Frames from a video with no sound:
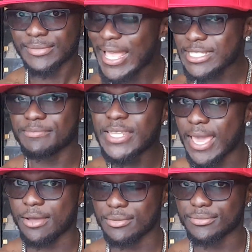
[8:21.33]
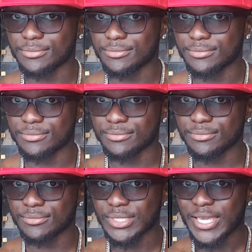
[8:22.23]
That's me now.
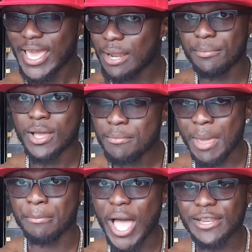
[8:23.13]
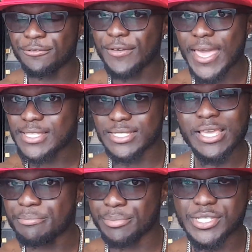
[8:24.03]
And I'm my body fat is
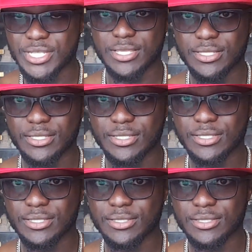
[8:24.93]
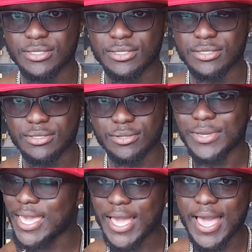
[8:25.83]
10%.
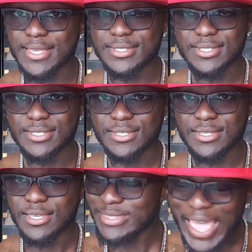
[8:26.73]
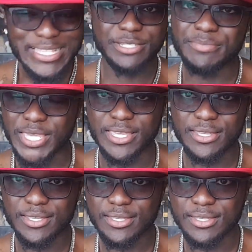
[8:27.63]
Okay, guys? That's me.
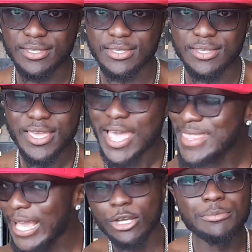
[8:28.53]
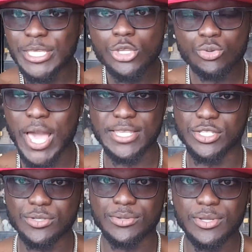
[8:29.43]
And that could be you guys
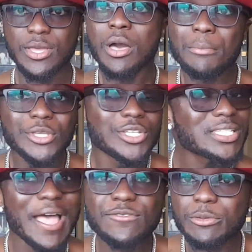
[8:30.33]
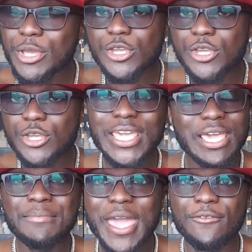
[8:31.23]
too. But you just have to bring your A
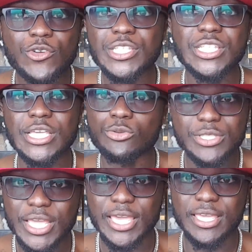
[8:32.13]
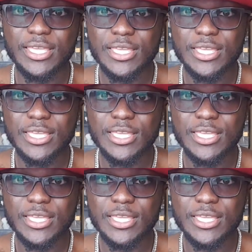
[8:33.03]
game every single day.